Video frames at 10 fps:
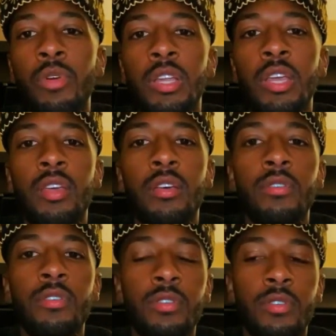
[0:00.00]
hour in
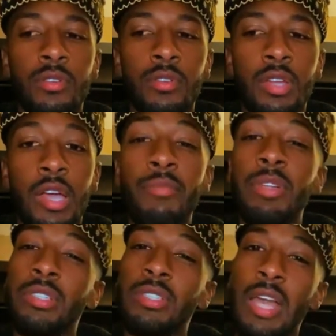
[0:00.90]
hell? How
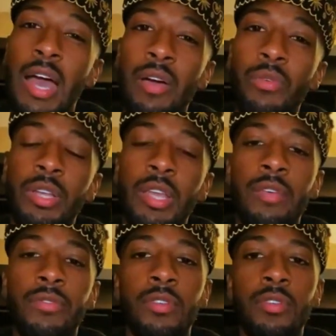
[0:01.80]
much is an hour in
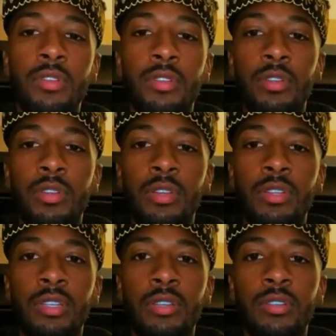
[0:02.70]
heaven?
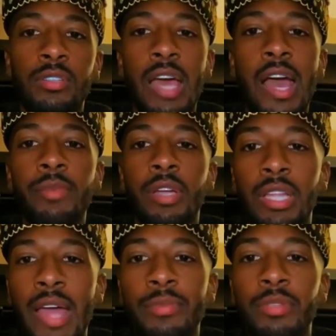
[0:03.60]
Time
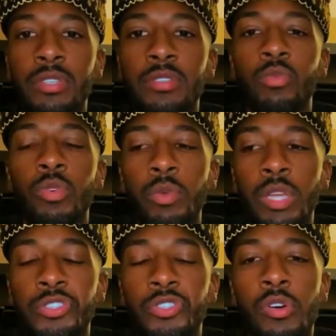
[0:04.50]
collapses
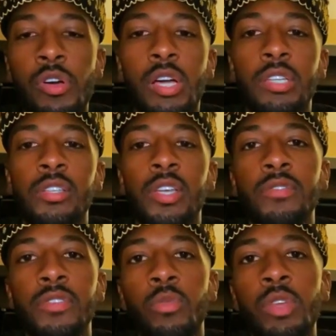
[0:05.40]
when we enjoy
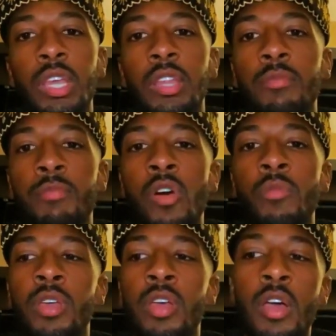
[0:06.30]
ourselves and we in the
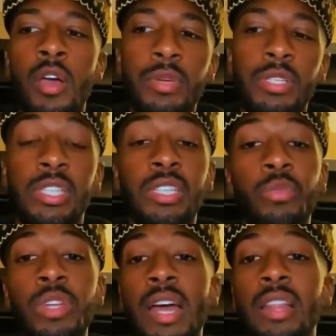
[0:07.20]
moment. But
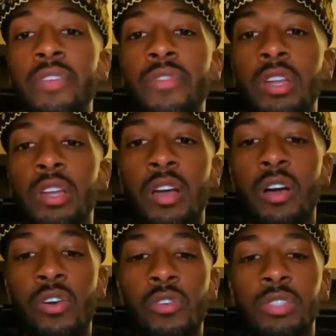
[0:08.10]
since we're not living in
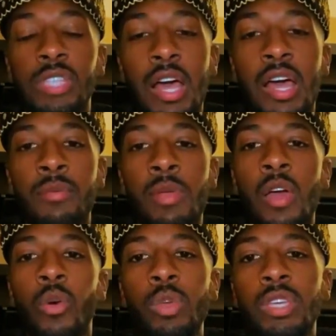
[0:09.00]
our own
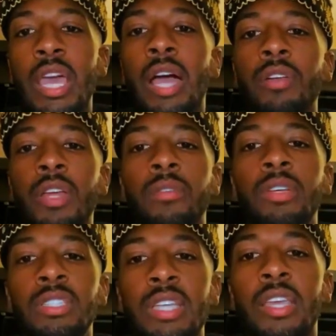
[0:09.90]
time, we count
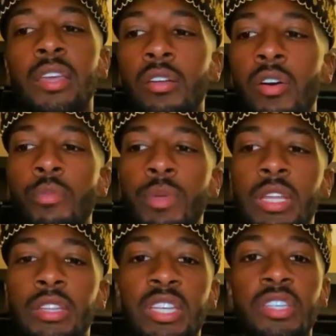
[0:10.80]
every second
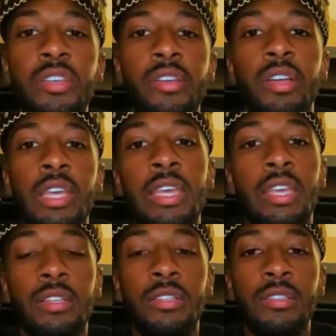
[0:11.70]
hoping that this year
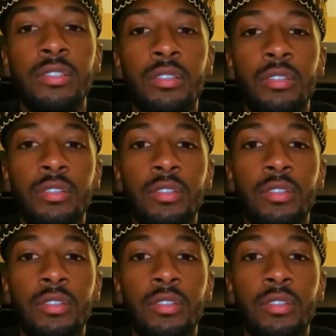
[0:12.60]
ends